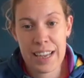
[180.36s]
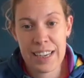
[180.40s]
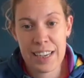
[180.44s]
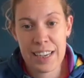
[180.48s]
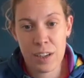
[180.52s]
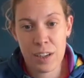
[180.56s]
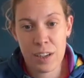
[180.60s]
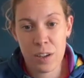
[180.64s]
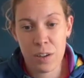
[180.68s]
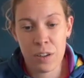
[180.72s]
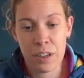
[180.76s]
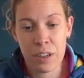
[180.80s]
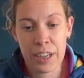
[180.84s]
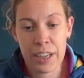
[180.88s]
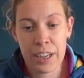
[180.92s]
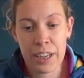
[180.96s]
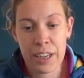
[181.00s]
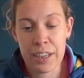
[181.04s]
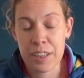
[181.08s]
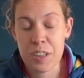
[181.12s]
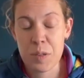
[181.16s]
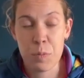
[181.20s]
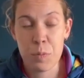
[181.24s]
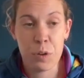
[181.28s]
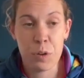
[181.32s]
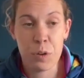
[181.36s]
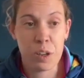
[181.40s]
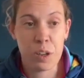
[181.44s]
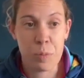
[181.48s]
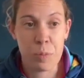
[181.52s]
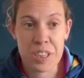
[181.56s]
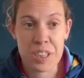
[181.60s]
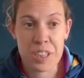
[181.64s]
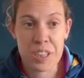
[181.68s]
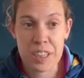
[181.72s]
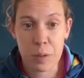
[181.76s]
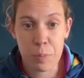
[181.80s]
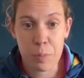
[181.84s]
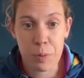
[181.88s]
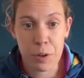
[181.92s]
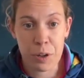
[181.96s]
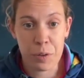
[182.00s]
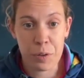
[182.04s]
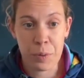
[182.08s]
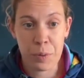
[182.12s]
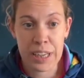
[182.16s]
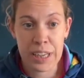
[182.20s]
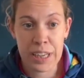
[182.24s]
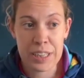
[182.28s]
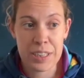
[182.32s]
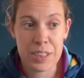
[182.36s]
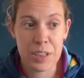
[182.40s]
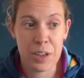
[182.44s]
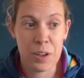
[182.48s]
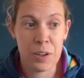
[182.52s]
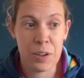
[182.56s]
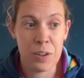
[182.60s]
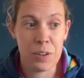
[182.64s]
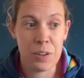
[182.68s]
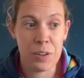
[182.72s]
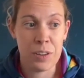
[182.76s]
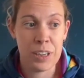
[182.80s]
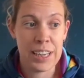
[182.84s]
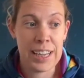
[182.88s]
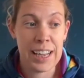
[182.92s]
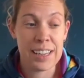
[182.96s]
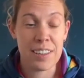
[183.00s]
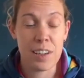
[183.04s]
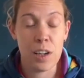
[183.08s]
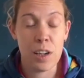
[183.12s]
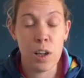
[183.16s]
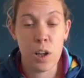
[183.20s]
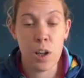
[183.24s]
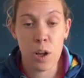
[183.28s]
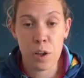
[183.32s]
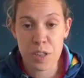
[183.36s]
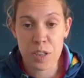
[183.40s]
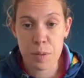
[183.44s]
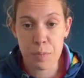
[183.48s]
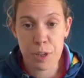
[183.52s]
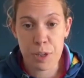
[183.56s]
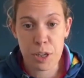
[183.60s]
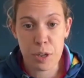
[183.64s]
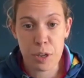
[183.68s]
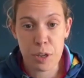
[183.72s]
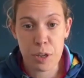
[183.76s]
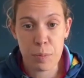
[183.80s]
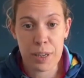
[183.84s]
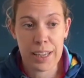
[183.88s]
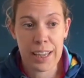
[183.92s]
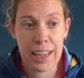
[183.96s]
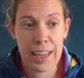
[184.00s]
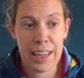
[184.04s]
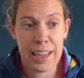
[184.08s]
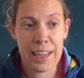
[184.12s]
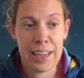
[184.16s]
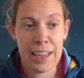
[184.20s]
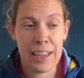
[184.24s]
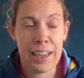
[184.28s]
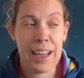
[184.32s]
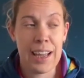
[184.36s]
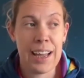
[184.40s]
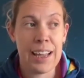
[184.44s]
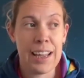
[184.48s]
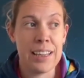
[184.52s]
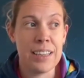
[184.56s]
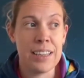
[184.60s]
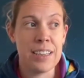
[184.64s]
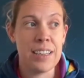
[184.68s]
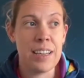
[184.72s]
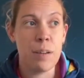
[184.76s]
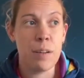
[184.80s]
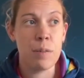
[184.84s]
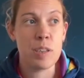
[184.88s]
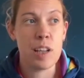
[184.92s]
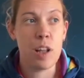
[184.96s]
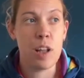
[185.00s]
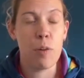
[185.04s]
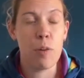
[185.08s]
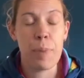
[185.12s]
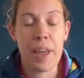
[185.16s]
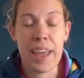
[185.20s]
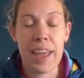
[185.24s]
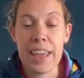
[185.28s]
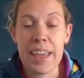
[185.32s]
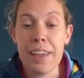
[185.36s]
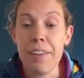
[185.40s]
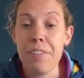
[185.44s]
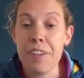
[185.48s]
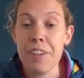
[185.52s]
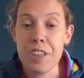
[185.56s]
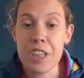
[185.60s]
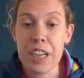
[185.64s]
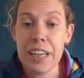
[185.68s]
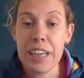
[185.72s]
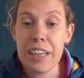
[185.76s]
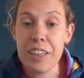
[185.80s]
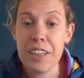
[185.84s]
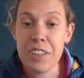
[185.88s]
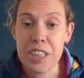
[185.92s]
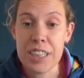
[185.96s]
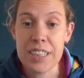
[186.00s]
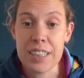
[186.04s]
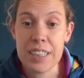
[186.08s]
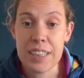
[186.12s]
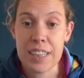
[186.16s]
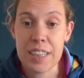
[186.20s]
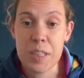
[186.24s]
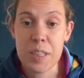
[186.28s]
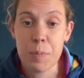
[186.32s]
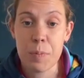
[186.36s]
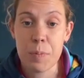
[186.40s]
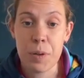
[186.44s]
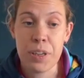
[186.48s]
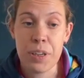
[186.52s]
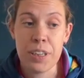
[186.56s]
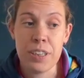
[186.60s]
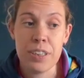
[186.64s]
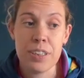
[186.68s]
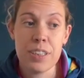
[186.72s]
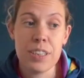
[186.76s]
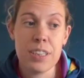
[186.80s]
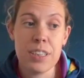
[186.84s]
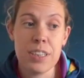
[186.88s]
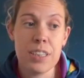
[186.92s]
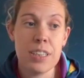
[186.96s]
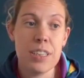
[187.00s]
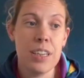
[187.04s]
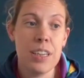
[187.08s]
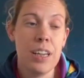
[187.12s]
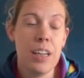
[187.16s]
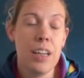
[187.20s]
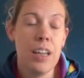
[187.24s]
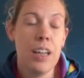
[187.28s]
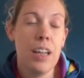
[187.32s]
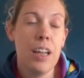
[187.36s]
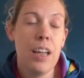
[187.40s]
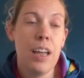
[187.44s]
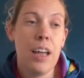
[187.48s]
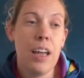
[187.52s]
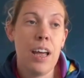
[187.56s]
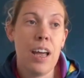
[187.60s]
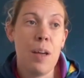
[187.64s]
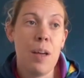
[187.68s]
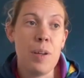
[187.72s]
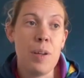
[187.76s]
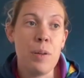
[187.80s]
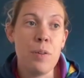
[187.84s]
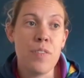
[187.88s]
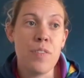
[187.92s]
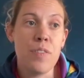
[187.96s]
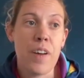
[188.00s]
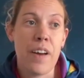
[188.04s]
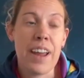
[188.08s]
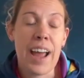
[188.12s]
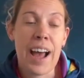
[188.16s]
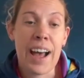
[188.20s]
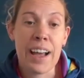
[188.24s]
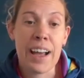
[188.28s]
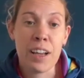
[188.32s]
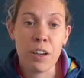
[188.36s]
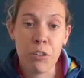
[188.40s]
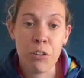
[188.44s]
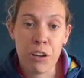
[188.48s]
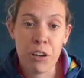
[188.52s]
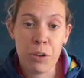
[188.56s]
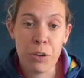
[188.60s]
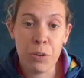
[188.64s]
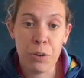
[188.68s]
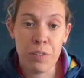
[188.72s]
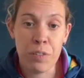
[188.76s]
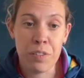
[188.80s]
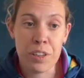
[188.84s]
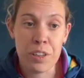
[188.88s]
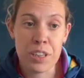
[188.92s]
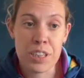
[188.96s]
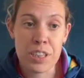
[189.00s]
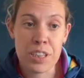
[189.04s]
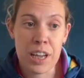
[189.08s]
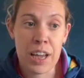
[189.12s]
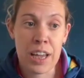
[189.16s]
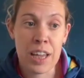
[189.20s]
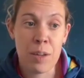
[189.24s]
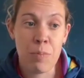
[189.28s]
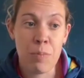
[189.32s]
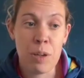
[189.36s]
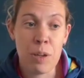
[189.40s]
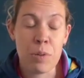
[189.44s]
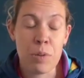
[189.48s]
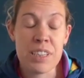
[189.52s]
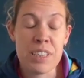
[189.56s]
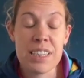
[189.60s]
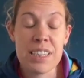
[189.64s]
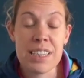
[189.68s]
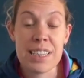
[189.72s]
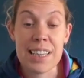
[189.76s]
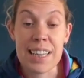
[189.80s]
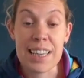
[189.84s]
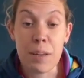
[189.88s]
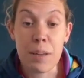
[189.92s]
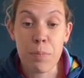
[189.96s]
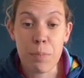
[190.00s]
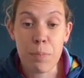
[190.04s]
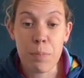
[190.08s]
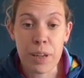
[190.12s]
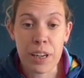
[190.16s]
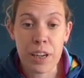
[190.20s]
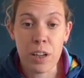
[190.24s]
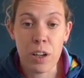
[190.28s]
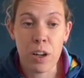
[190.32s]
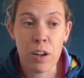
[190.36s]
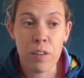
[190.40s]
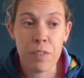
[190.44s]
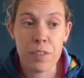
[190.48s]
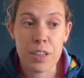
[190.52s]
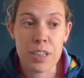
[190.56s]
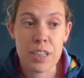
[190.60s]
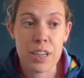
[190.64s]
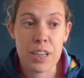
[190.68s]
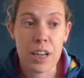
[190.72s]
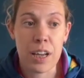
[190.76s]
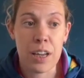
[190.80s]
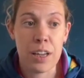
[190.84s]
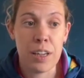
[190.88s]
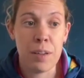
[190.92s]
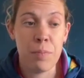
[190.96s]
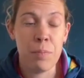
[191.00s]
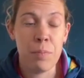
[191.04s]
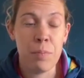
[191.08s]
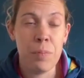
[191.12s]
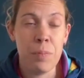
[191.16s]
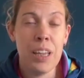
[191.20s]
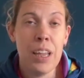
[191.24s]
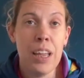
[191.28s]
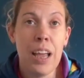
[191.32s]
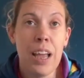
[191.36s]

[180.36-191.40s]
any longer because Morgan was still putting weight on. He had a lot of pubic hair, and there was a lot of behavior changes at this point. He was very angry all of the time. He was sleeping a lot of the time,